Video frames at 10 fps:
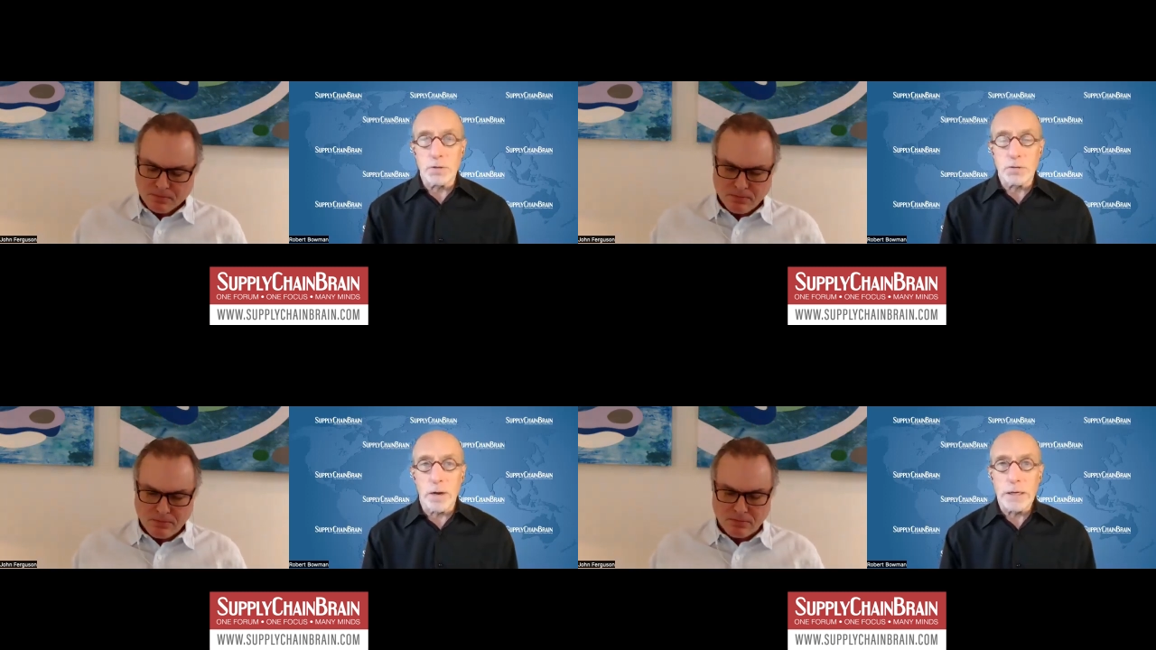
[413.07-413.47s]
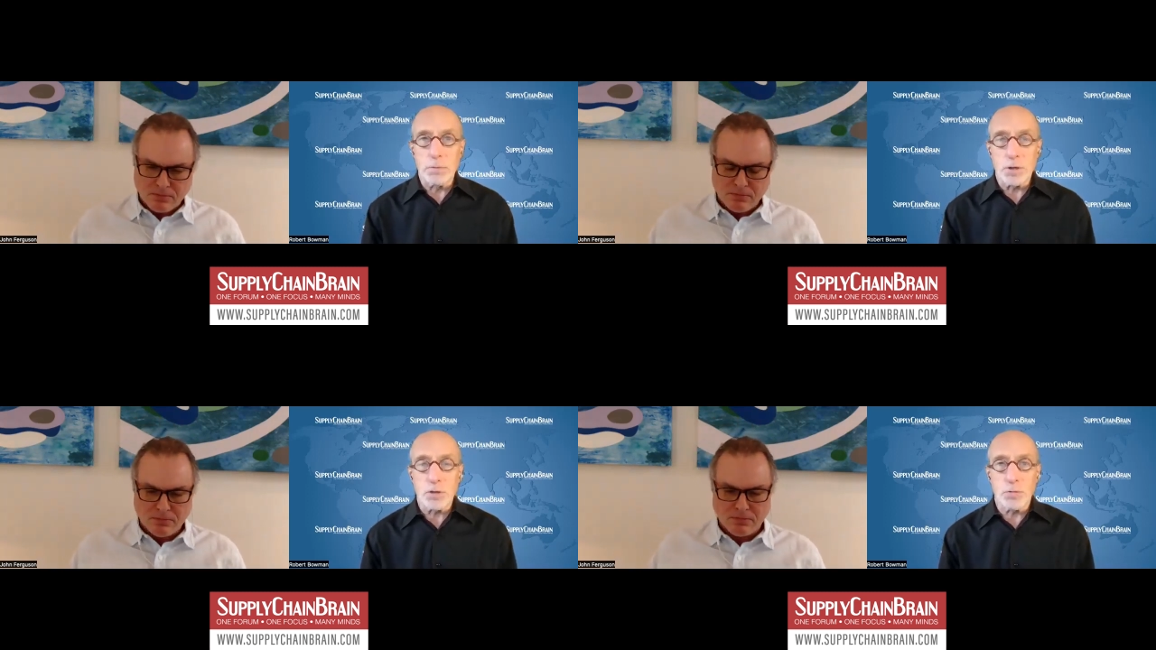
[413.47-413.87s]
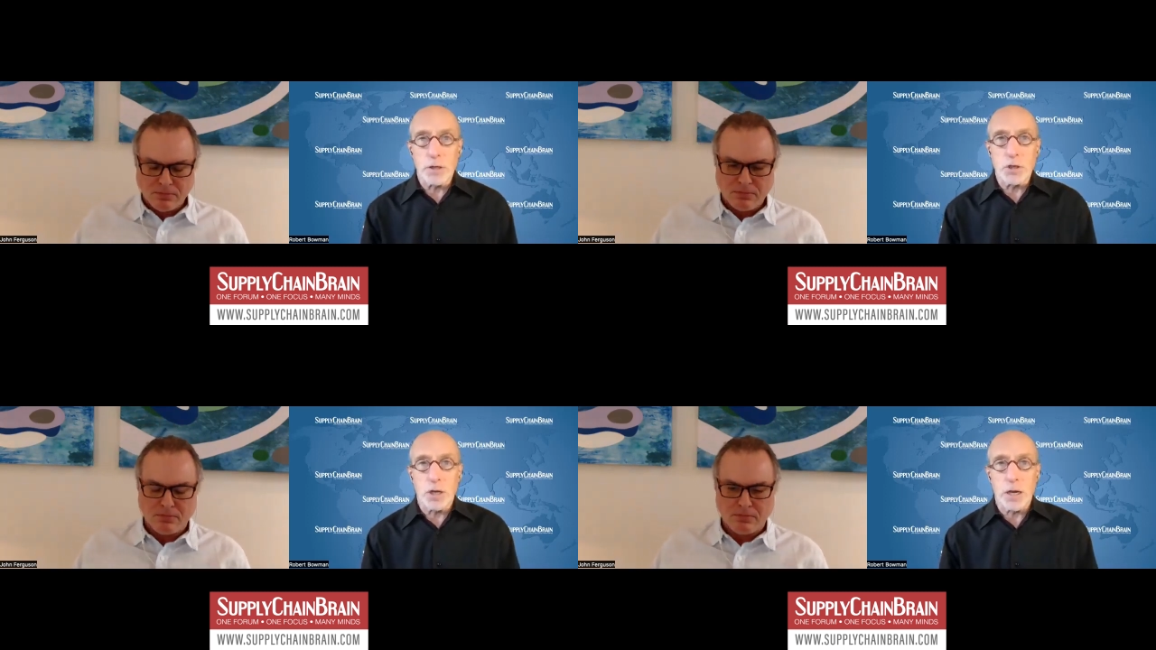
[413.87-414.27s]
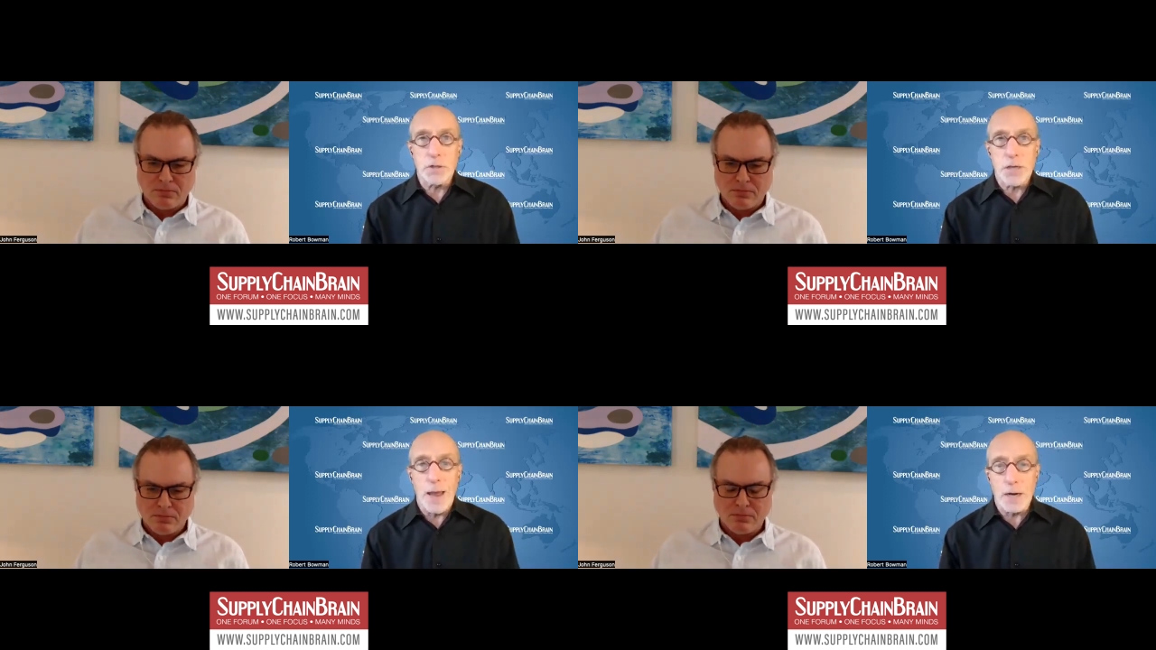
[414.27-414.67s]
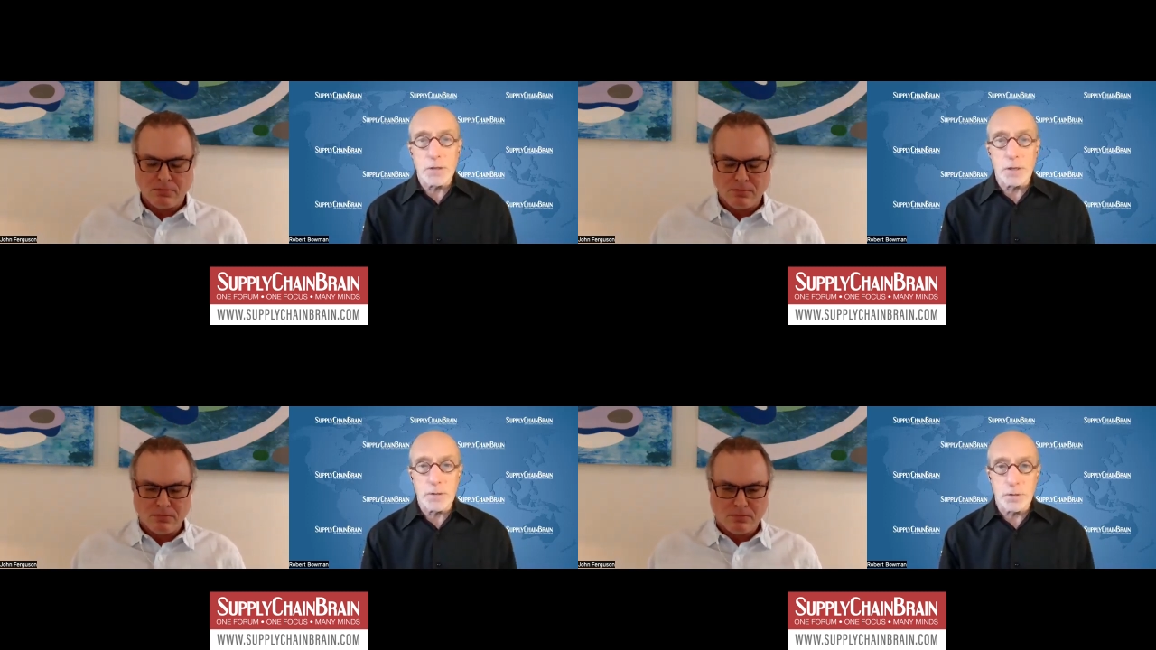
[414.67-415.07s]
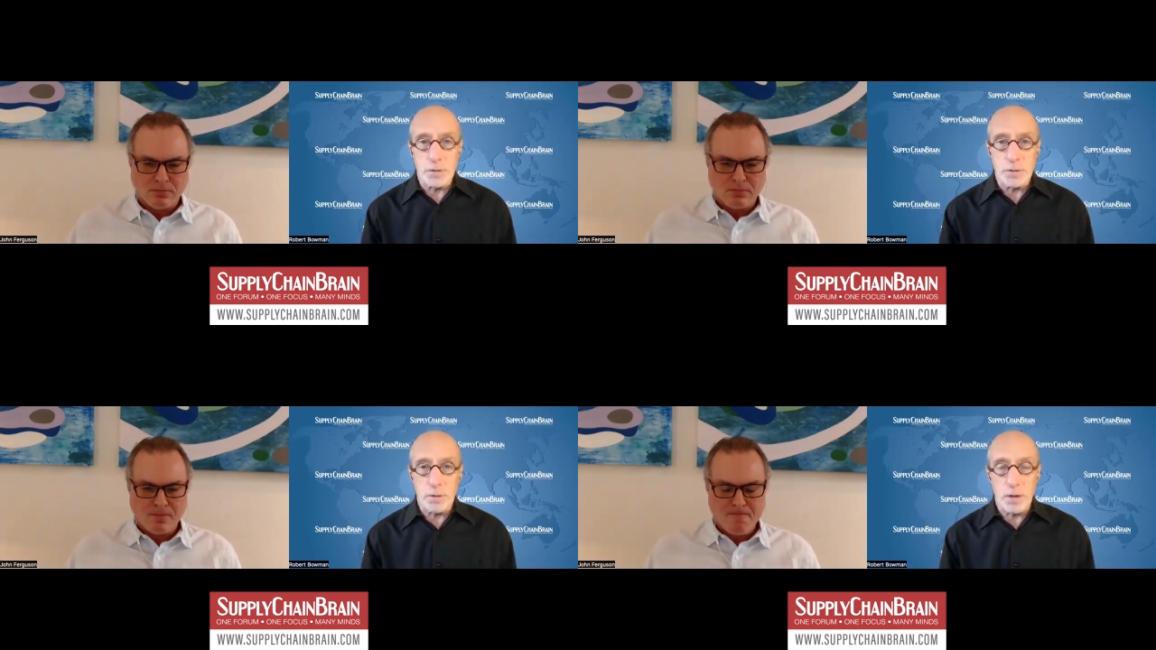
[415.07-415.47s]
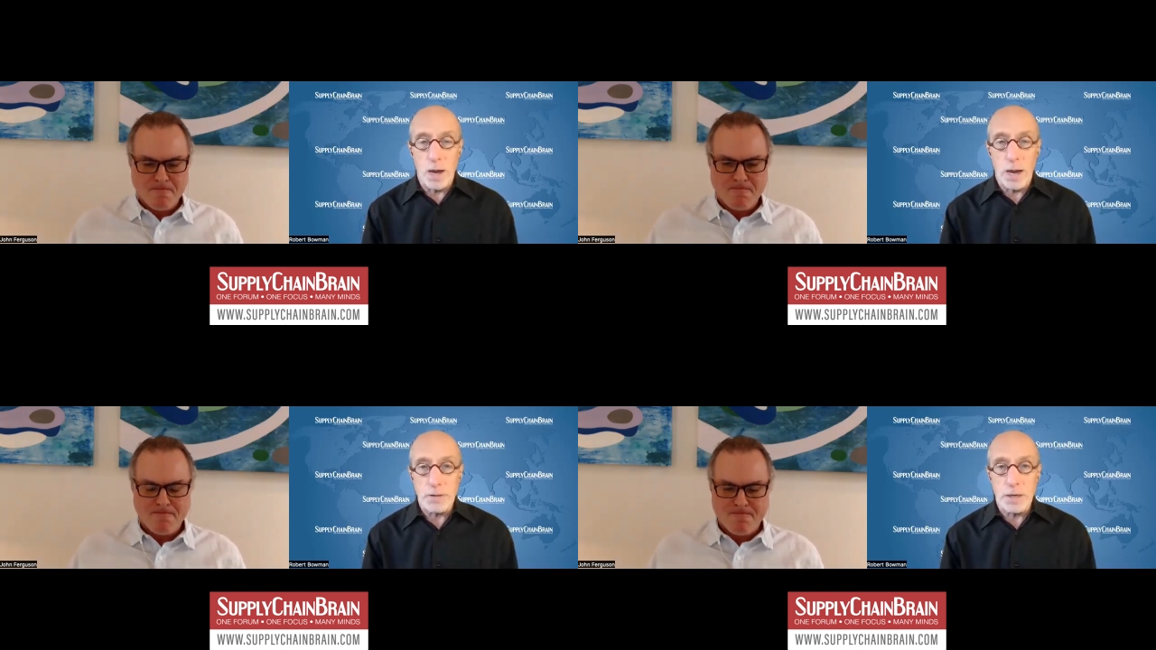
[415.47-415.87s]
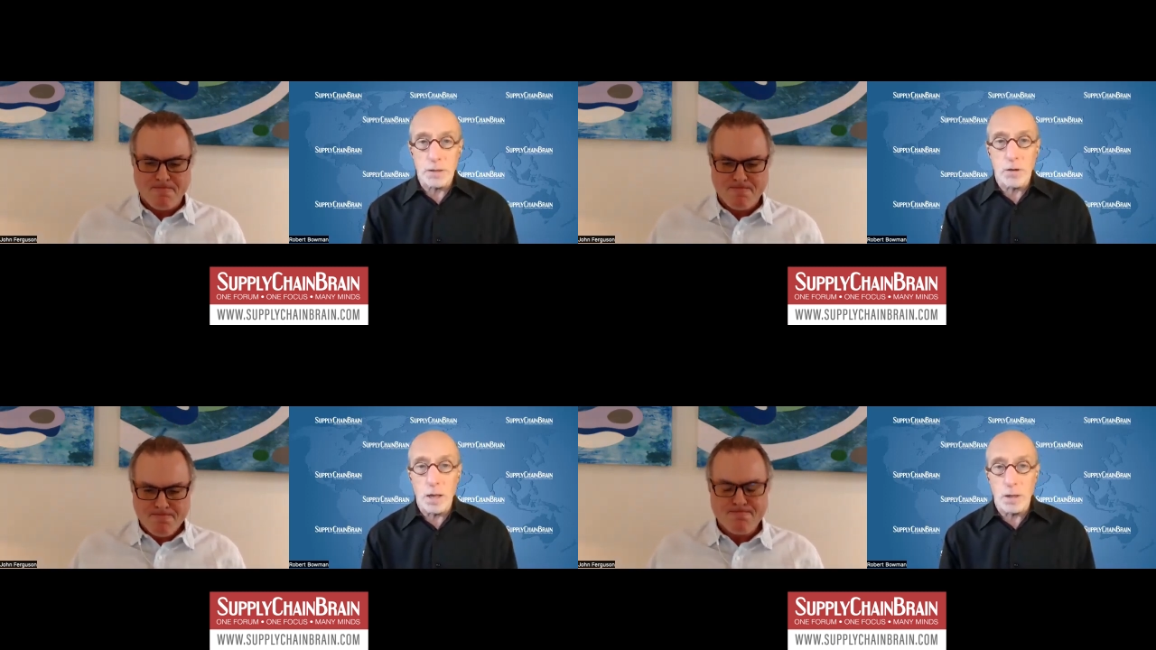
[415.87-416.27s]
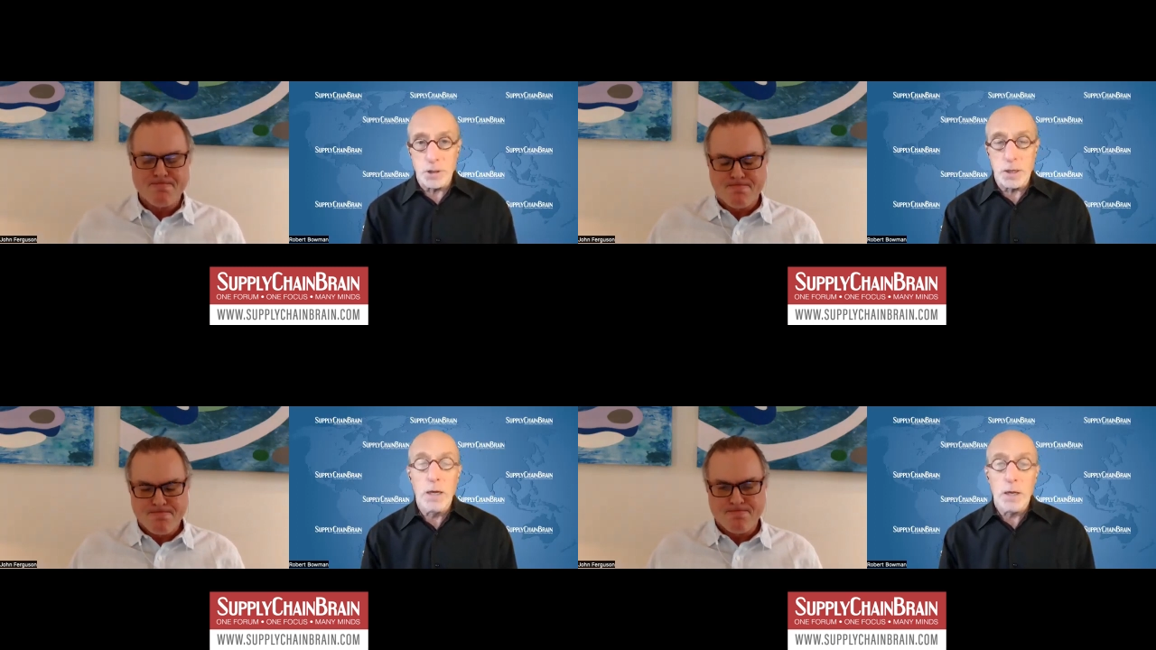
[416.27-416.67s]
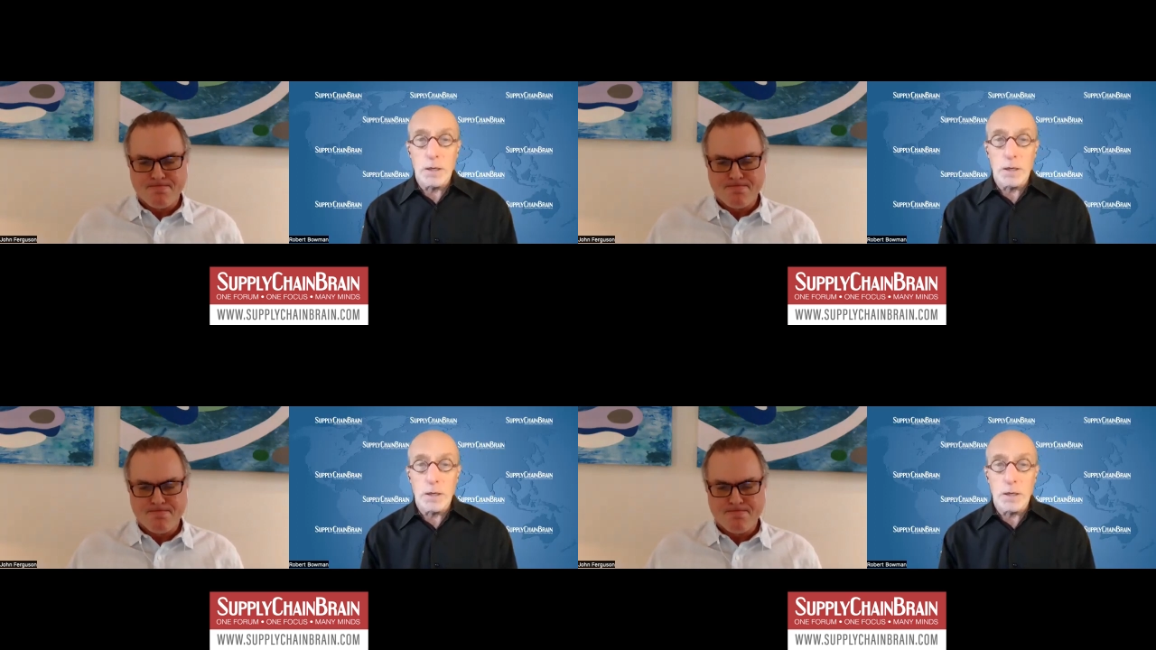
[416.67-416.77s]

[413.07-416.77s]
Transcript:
Speaker 1: is trying to restrict China's access to certain high technology,